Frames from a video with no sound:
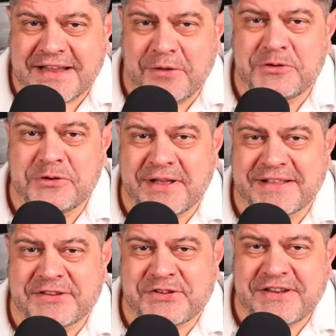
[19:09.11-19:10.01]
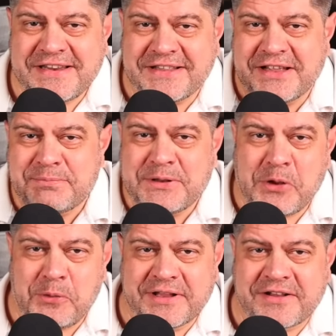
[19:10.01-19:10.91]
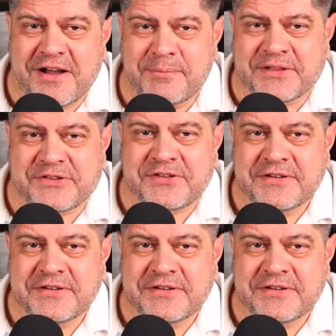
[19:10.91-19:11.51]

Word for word: How do you like this idea? Let me know in the comments.